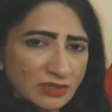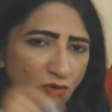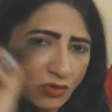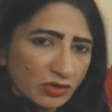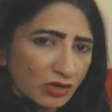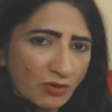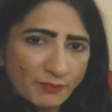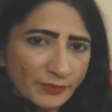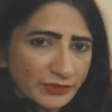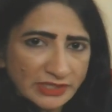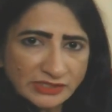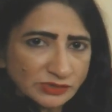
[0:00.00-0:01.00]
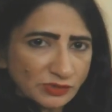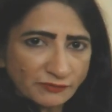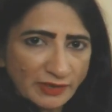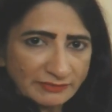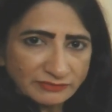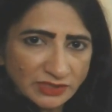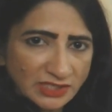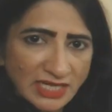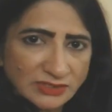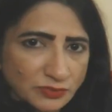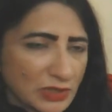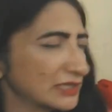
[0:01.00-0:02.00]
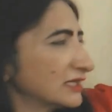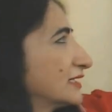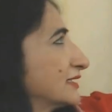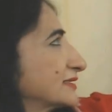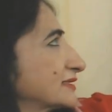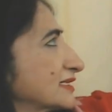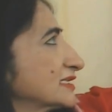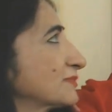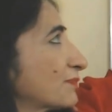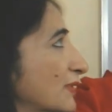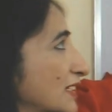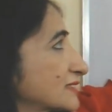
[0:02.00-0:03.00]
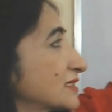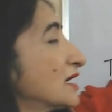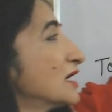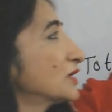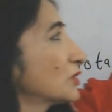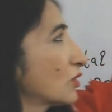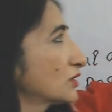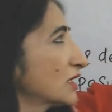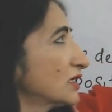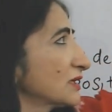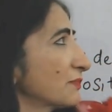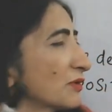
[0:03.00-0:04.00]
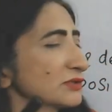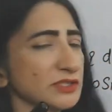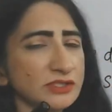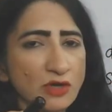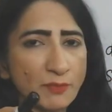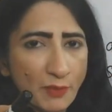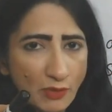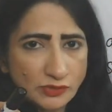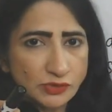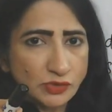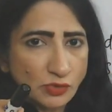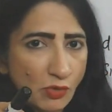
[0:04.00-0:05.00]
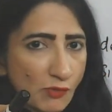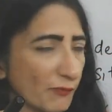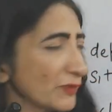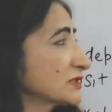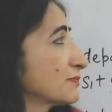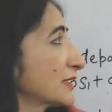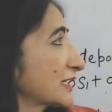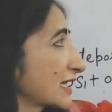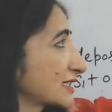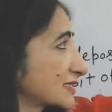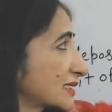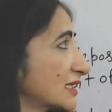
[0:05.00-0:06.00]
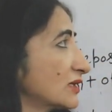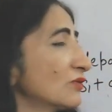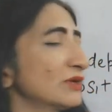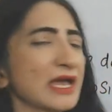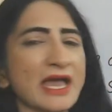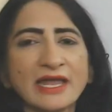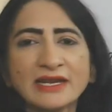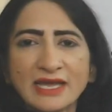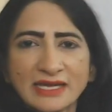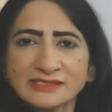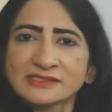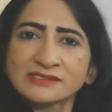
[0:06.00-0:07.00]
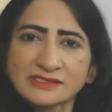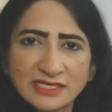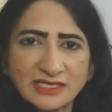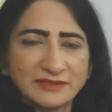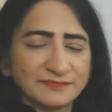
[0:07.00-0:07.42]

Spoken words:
all components of M3 as we earlier discussed, plus total deposit of post office, but exclude NSC.